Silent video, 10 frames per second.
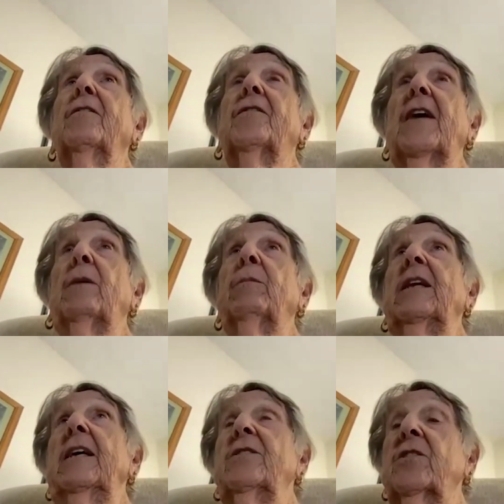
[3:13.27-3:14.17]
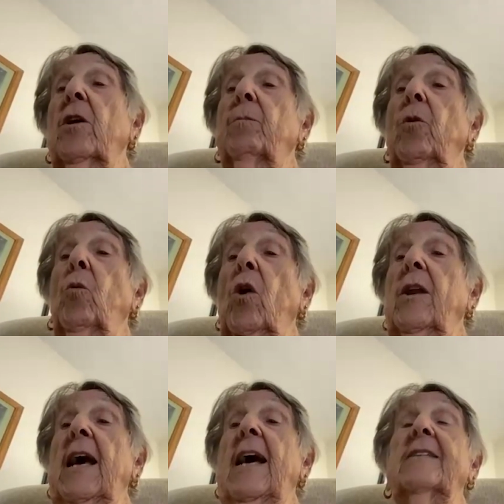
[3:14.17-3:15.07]
family is number
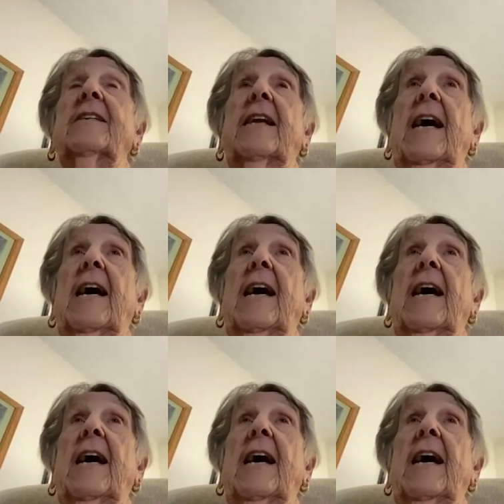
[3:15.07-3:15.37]
one, as it